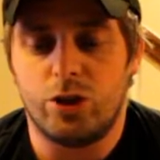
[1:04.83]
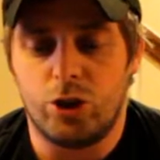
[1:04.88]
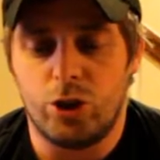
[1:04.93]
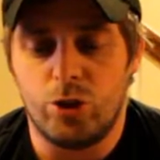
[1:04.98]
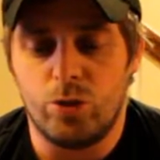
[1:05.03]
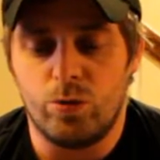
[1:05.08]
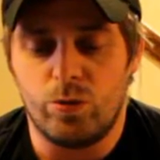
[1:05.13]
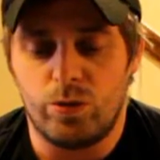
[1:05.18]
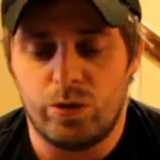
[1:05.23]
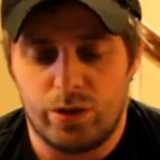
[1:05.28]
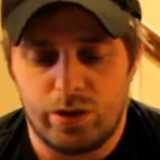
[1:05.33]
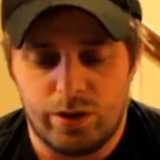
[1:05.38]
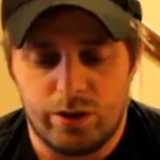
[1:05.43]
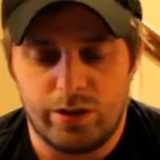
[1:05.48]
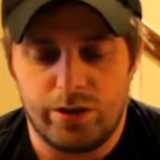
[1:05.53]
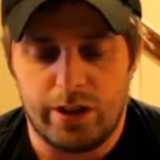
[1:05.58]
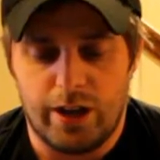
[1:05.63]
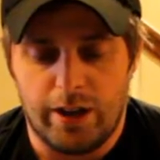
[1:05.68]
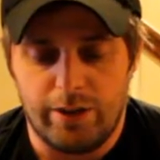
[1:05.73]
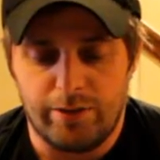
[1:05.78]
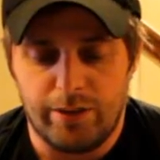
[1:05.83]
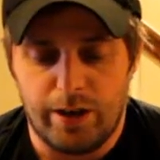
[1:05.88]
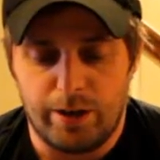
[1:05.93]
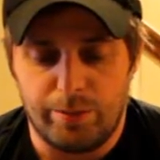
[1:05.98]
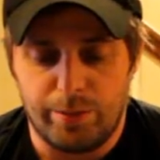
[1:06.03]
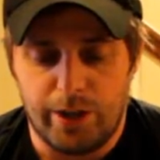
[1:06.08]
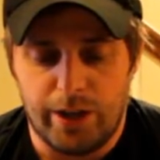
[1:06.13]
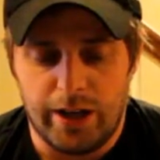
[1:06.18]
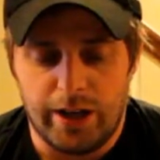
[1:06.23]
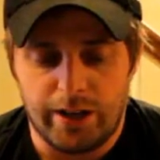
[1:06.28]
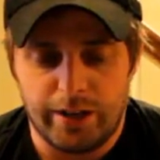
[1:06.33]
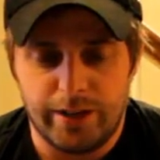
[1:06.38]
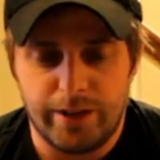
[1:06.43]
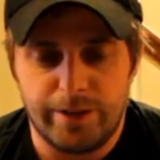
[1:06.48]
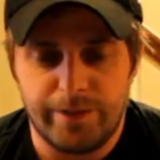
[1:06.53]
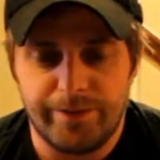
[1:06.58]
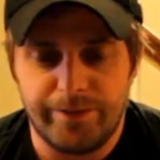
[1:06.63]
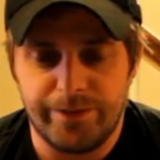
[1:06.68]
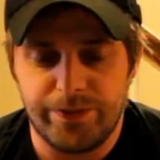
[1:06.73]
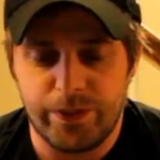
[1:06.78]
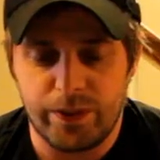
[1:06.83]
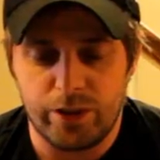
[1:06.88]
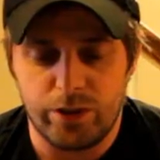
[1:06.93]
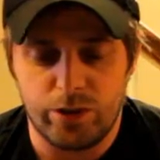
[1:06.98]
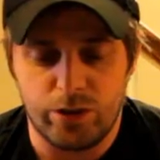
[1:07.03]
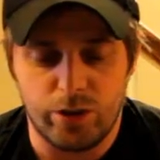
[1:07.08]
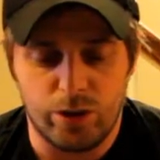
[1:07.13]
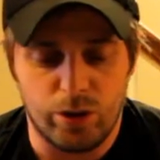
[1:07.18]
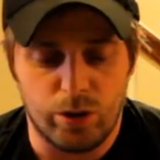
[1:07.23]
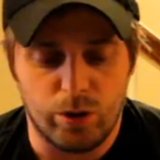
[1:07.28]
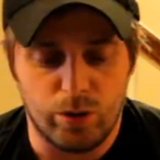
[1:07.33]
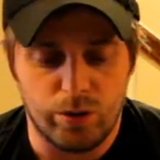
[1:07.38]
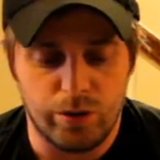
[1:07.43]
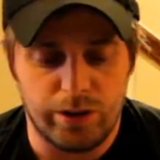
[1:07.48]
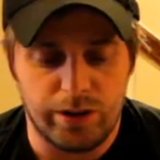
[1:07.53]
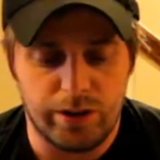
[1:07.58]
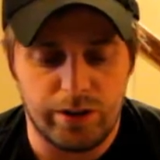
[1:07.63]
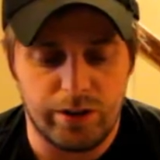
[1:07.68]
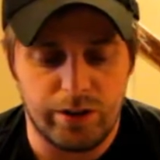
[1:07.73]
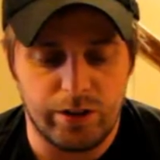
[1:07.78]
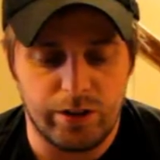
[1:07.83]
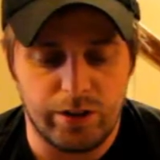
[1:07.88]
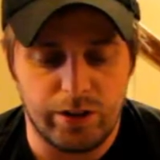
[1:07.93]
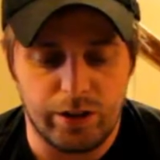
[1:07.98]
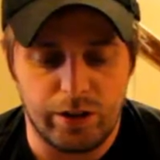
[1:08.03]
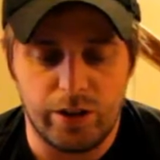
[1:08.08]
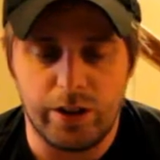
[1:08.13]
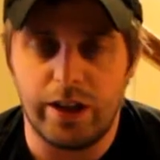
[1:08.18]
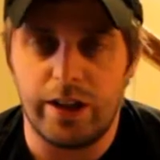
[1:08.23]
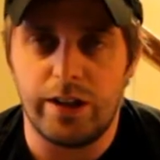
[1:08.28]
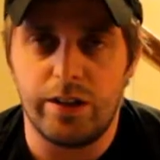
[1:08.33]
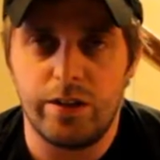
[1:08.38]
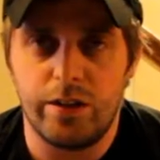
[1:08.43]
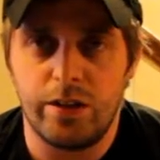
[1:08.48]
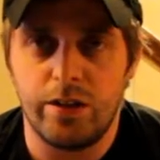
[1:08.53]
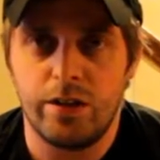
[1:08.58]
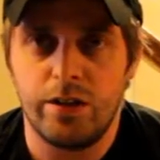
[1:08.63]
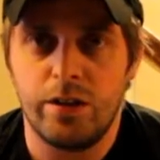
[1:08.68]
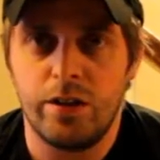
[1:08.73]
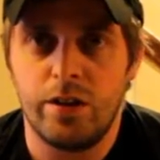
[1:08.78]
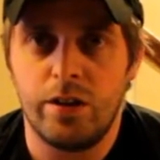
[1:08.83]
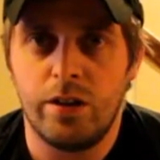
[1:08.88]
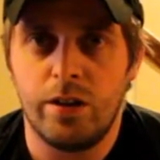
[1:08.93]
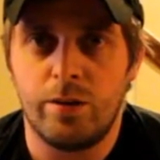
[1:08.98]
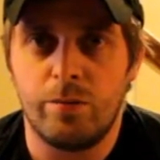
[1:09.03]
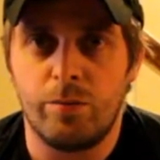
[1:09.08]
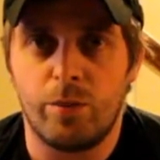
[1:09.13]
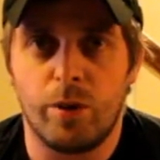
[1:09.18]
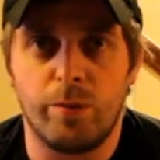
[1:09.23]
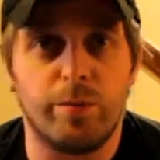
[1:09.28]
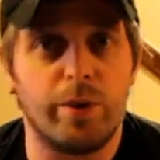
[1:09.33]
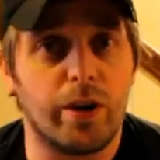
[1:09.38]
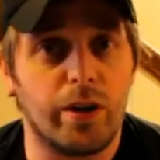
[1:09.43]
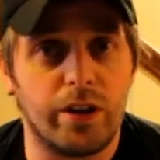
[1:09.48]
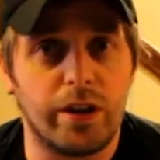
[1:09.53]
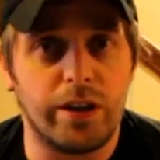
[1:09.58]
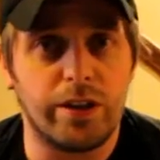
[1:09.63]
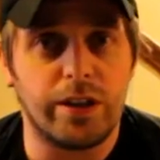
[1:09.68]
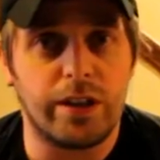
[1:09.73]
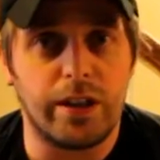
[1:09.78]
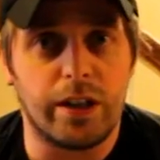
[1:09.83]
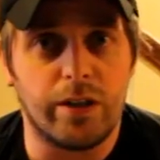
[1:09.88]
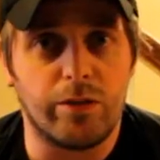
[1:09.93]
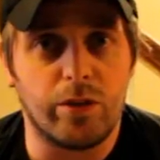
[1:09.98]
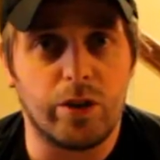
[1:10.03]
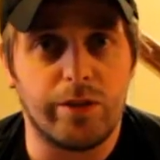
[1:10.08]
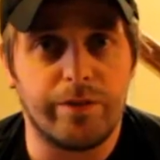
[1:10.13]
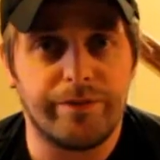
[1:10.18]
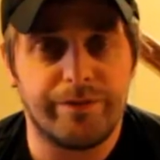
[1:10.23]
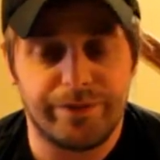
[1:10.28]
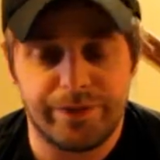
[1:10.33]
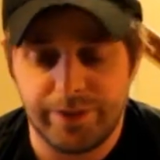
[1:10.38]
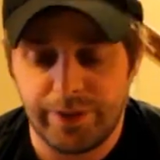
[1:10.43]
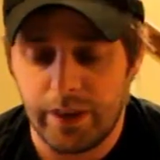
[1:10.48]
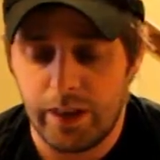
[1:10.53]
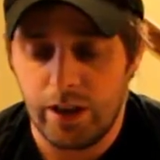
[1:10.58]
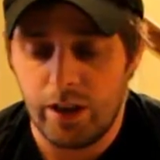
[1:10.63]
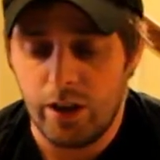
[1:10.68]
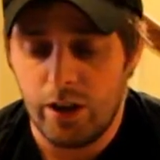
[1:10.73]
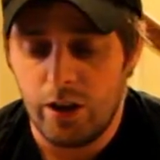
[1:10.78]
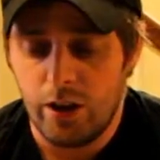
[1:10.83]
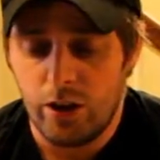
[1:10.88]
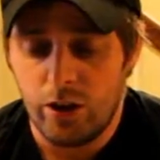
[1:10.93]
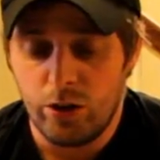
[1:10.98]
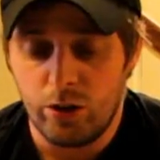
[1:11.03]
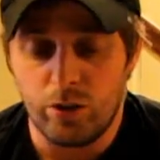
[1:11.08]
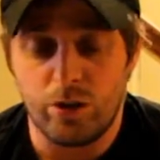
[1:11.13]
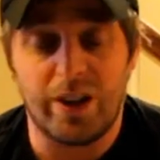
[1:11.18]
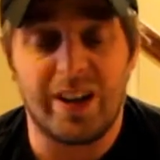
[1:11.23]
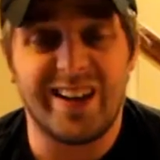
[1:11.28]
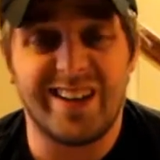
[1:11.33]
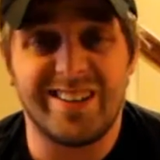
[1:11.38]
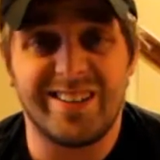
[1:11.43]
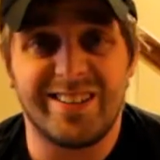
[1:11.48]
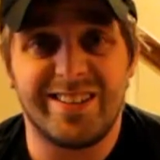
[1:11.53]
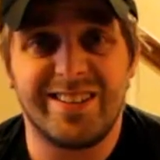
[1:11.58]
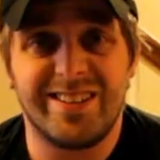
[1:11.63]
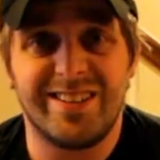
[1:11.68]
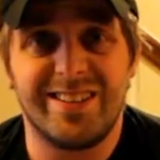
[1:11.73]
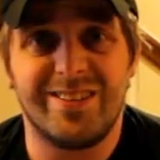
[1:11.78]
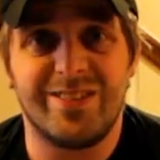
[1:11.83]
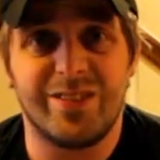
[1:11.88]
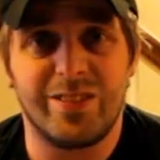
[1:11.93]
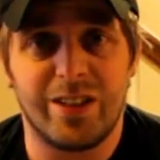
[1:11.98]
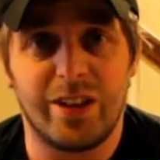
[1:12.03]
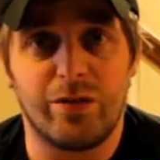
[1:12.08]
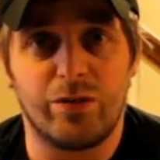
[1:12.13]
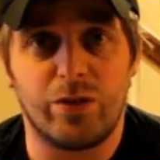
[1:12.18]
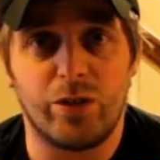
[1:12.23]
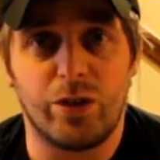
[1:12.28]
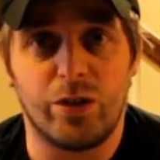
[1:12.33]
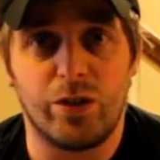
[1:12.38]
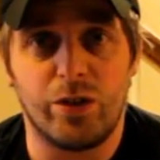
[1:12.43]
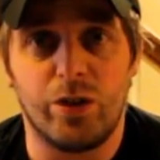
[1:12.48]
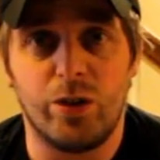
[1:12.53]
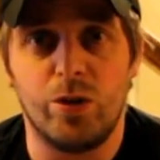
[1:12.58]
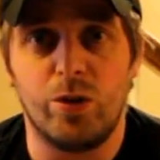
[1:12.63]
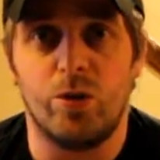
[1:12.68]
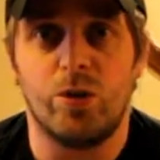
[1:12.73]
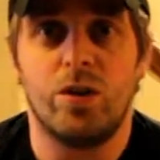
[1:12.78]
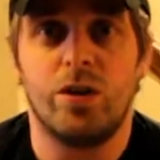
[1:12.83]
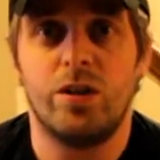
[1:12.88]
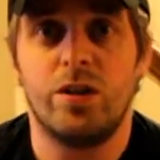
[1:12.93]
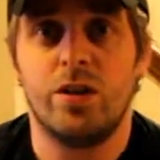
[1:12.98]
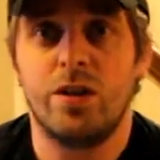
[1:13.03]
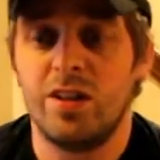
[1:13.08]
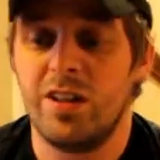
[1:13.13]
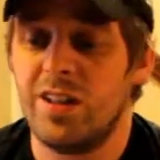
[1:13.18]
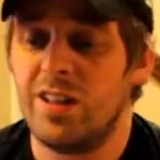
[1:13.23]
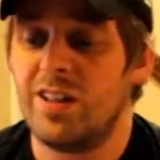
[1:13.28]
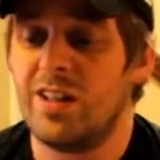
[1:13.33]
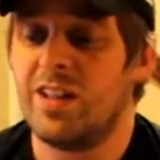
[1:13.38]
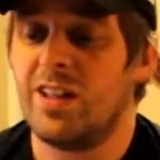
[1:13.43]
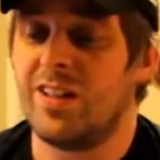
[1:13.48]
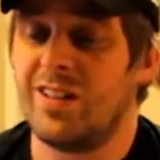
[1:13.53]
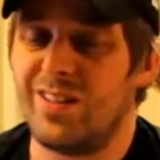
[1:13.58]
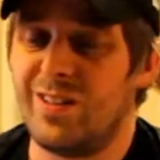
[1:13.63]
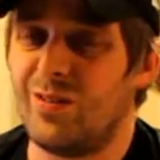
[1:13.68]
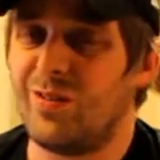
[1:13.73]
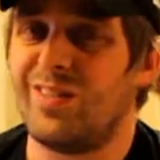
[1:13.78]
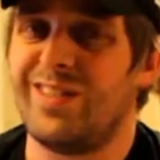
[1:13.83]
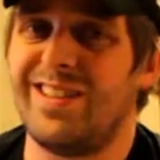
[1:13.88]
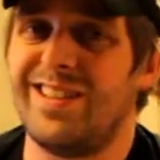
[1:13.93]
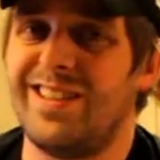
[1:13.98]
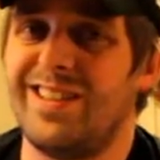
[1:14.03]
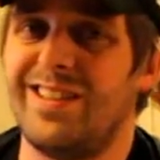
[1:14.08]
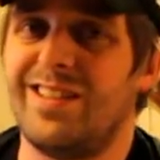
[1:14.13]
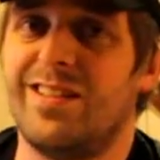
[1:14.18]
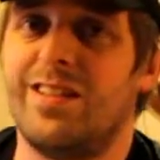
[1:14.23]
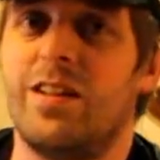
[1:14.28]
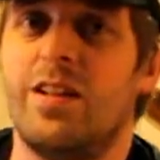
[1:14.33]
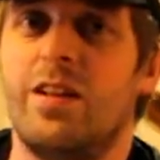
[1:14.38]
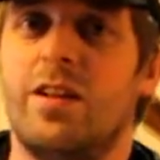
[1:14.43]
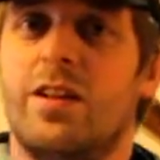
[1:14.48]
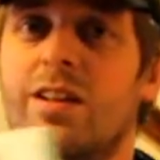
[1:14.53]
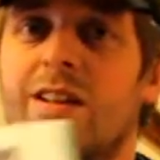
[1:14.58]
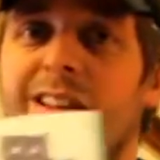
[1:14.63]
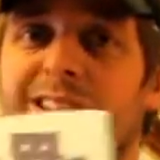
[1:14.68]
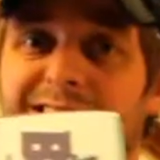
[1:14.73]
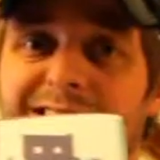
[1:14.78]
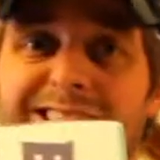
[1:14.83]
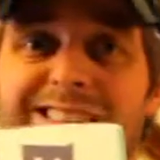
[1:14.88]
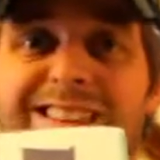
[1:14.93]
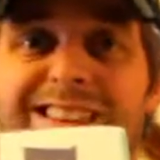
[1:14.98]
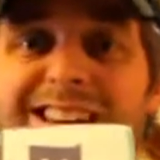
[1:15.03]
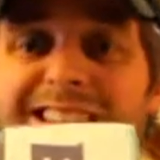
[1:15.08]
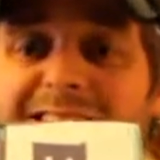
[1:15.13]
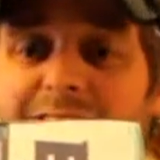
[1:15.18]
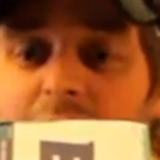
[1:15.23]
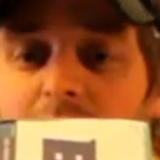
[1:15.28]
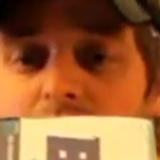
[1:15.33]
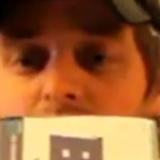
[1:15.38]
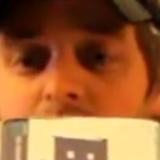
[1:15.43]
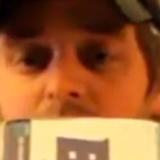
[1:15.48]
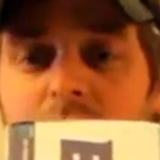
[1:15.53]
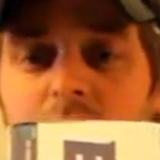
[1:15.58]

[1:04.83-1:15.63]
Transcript: June's SCI-FI Block. So this is a little late, but better late than never. So guys, without further ado, let's see what's in this thing-a.